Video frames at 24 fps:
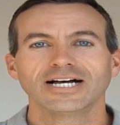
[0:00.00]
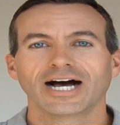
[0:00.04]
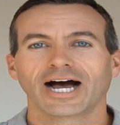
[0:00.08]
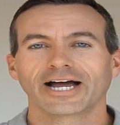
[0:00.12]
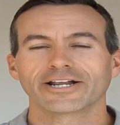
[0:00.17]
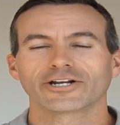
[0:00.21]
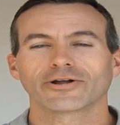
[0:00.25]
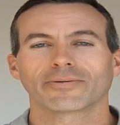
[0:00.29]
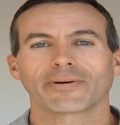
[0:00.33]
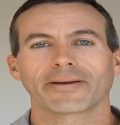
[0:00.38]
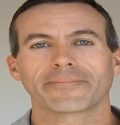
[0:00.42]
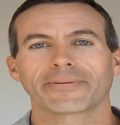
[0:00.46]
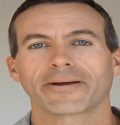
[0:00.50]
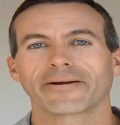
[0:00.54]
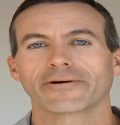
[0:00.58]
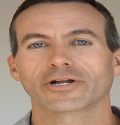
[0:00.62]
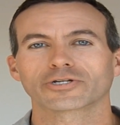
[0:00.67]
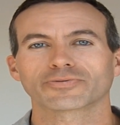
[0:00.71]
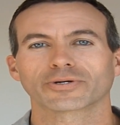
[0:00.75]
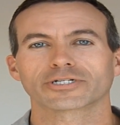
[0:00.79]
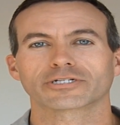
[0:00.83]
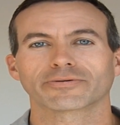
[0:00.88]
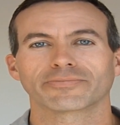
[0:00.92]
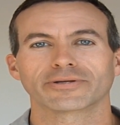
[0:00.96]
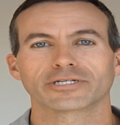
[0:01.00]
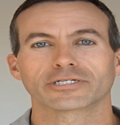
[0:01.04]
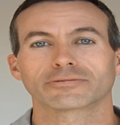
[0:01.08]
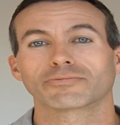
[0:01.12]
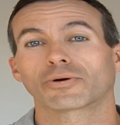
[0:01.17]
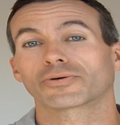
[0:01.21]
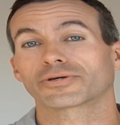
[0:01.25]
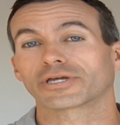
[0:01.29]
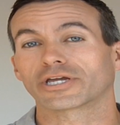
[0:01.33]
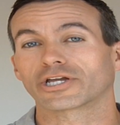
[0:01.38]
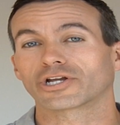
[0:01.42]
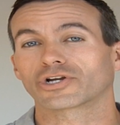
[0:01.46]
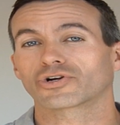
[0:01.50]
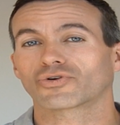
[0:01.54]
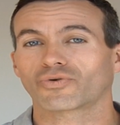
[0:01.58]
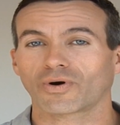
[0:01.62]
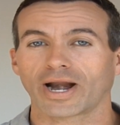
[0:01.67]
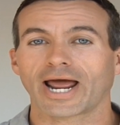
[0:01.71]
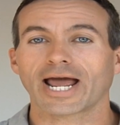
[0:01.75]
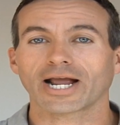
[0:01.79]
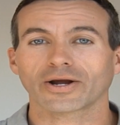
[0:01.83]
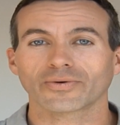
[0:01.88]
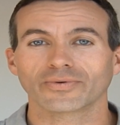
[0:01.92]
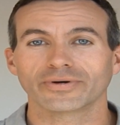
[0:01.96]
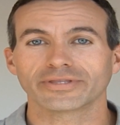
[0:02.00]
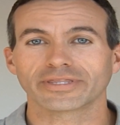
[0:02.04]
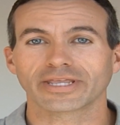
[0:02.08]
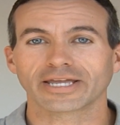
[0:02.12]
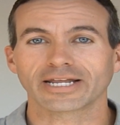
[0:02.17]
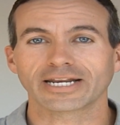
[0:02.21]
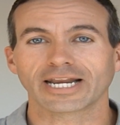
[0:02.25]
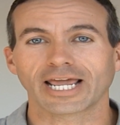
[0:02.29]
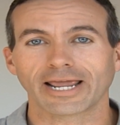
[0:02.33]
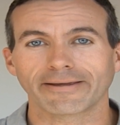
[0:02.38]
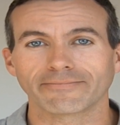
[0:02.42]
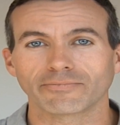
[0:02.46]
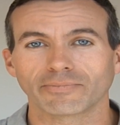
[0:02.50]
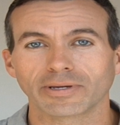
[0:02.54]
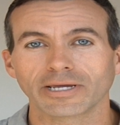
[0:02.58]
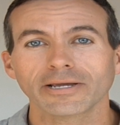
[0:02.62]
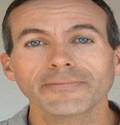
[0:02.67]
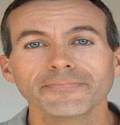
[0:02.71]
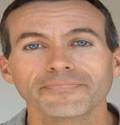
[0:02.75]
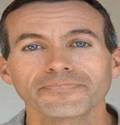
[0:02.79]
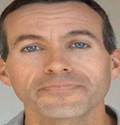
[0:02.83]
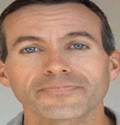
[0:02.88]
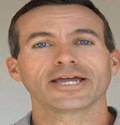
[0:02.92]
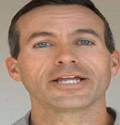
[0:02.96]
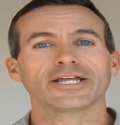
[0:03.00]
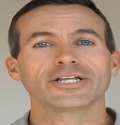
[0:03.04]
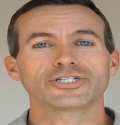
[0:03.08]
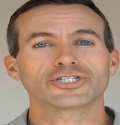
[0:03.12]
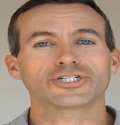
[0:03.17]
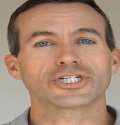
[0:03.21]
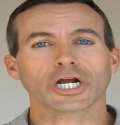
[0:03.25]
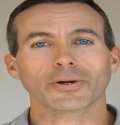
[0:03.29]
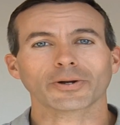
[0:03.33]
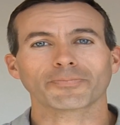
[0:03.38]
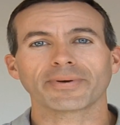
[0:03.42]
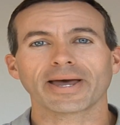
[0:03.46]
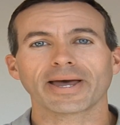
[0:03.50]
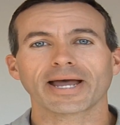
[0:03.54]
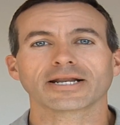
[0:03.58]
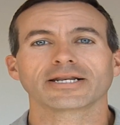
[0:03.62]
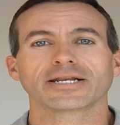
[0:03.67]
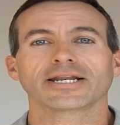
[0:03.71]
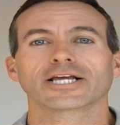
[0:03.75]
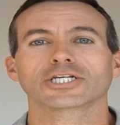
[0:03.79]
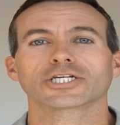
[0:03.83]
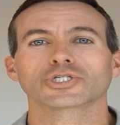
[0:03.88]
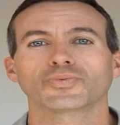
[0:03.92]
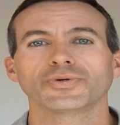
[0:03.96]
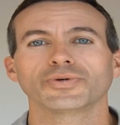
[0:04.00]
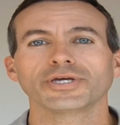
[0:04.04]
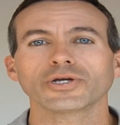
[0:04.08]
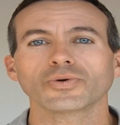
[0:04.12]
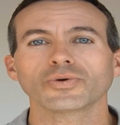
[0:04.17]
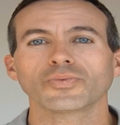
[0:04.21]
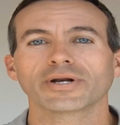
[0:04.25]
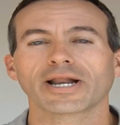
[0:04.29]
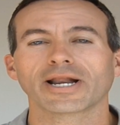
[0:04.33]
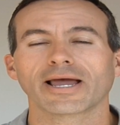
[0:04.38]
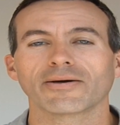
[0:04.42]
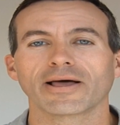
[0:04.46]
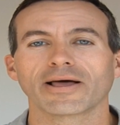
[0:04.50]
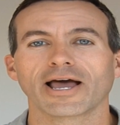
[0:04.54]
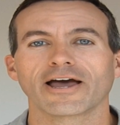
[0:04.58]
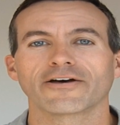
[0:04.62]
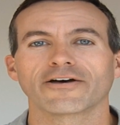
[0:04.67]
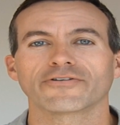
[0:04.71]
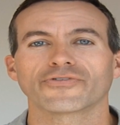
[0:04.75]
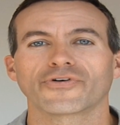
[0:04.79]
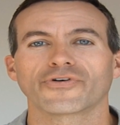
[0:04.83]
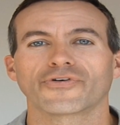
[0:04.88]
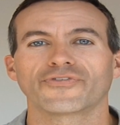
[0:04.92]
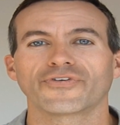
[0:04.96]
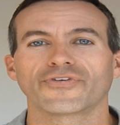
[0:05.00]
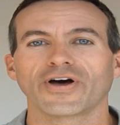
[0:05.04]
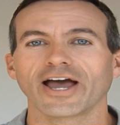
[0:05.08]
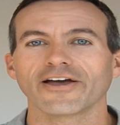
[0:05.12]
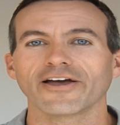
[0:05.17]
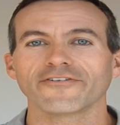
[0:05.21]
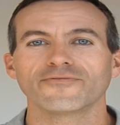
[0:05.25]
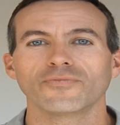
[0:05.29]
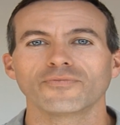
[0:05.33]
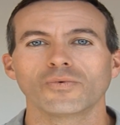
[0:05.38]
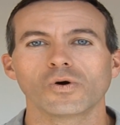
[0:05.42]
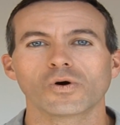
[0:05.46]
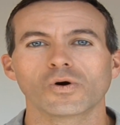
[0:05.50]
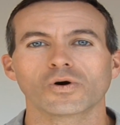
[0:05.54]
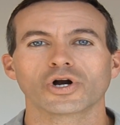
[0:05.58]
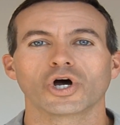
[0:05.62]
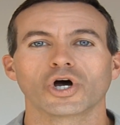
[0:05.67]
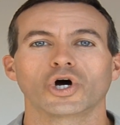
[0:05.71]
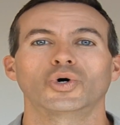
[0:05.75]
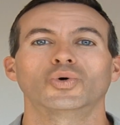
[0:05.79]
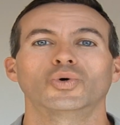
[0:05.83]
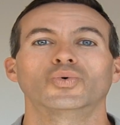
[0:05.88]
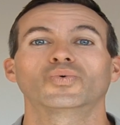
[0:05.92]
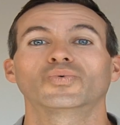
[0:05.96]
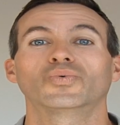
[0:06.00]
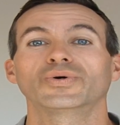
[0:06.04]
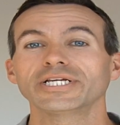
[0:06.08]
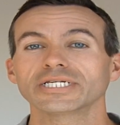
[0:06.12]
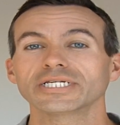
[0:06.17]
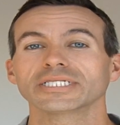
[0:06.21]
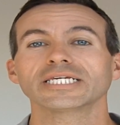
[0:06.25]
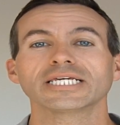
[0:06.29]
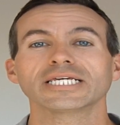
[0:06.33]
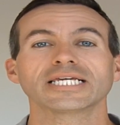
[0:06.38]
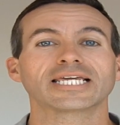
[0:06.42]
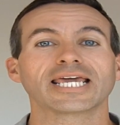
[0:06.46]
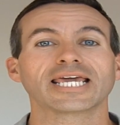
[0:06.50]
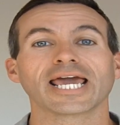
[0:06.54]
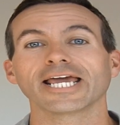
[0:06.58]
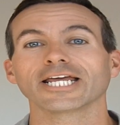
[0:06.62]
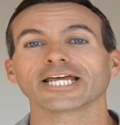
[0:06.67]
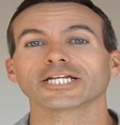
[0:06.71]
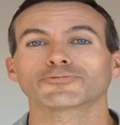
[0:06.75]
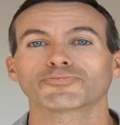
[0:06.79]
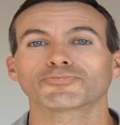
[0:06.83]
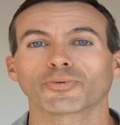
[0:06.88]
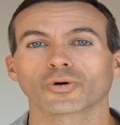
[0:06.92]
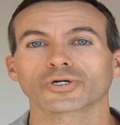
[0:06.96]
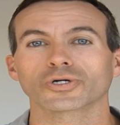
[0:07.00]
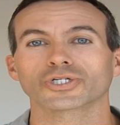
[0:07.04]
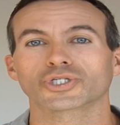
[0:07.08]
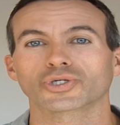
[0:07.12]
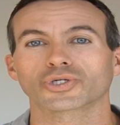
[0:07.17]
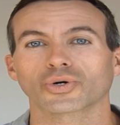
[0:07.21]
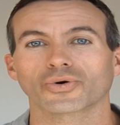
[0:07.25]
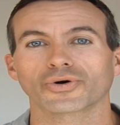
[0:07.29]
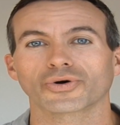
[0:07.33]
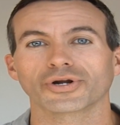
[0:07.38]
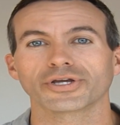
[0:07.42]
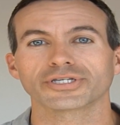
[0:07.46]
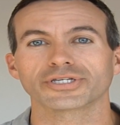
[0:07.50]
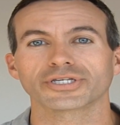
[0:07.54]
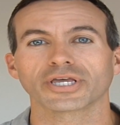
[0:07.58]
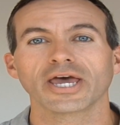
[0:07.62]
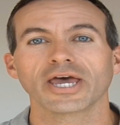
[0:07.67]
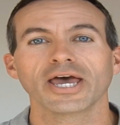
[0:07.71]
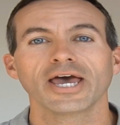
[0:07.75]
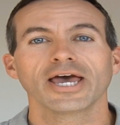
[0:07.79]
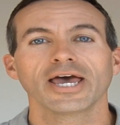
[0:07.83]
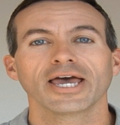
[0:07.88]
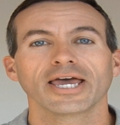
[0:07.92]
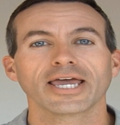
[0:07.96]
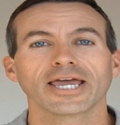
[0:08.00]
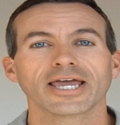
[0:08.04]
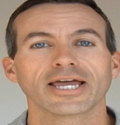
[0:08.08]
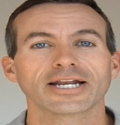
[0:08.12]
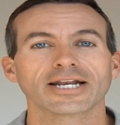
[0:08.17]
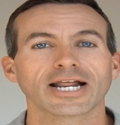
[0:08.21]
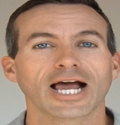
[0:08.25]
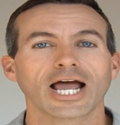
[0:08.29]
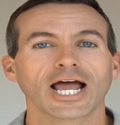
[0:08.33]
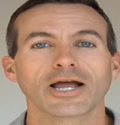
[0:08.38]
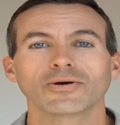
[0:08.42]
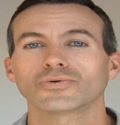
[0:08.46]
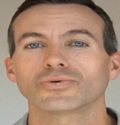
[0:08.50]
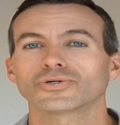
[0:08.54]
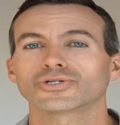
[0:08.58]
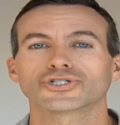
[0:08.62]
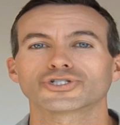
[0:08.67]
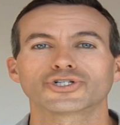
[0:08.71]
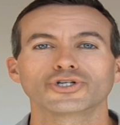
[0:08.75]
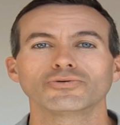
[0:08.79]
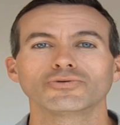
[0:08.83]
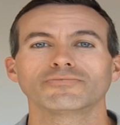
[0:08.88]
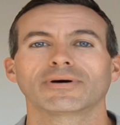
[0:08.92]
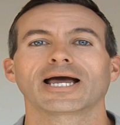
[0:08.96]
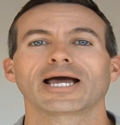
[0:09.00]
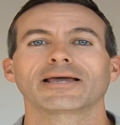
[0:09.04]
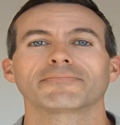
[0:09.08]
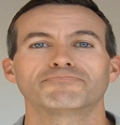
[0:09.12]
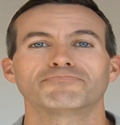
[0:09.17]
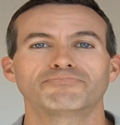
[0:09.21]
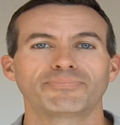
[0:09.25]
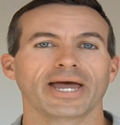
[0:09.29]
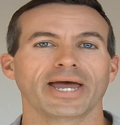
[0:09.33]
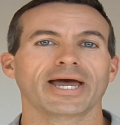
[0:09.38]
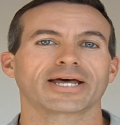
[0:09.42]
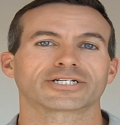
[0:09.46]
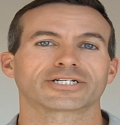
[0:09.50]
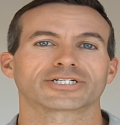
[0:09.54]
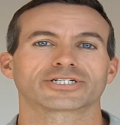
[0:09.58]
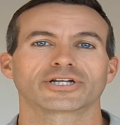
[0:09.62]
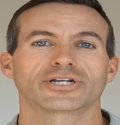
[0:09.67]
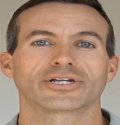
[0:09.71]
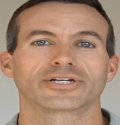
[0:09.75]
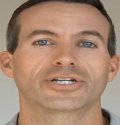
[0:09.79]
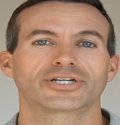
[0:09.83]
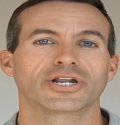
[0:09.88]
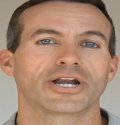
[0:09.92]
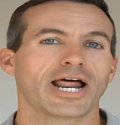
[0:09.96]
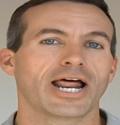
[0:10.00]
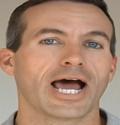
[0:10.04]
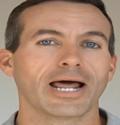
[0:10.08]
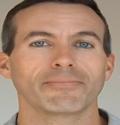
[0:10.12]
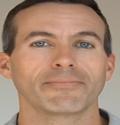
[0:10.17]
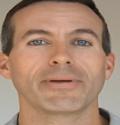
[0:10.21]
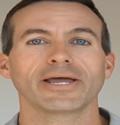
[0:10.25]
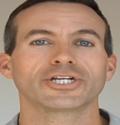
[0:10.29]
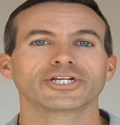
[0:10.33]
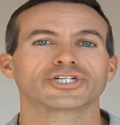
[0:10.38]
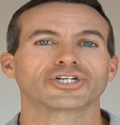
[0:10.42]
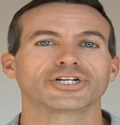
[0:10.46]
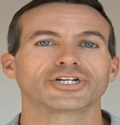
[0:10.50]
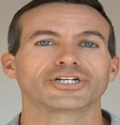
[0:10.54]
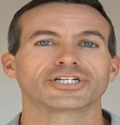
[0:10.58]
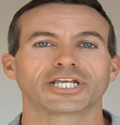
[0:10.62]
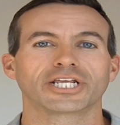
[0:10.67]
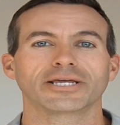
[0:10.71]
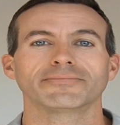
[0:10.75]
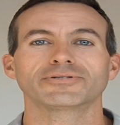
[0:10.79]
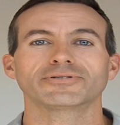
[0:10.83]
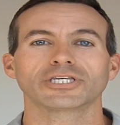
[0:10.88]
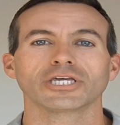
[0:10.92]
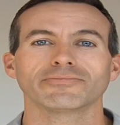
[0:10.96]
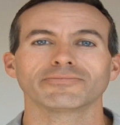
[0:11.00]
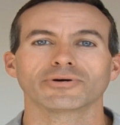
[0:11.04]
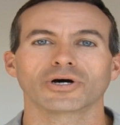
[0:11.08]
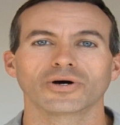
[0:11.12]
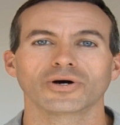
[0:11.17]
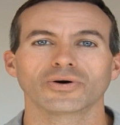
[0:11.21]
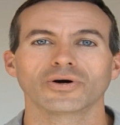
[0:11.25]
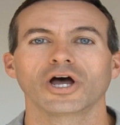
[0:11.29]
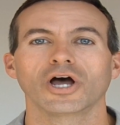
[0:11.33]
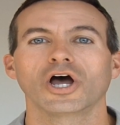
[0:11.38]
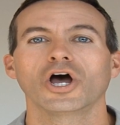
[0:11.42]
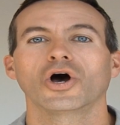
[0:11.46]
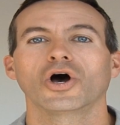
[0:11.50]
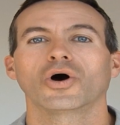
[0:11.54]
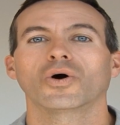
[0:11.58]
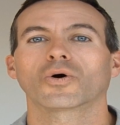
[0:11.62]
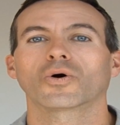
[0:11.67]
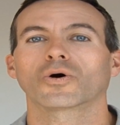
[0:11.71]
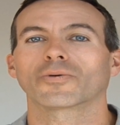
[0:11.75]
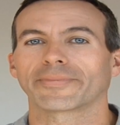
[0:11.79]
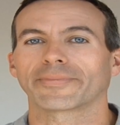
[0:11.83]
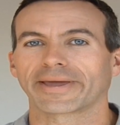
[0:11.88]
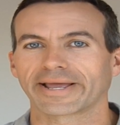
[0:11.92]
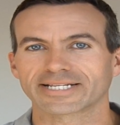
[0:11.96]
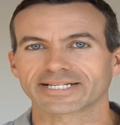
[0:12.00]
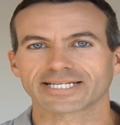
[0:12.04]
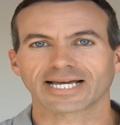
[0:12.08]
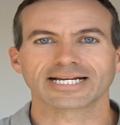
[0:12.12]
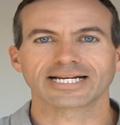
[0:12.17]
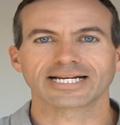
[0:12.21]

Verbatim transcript: I know my parents must have been smoking crack when they named me. And check back next week when I will have five more really gay sports stories, and I will do my best to not mention Tim Tebow or Manti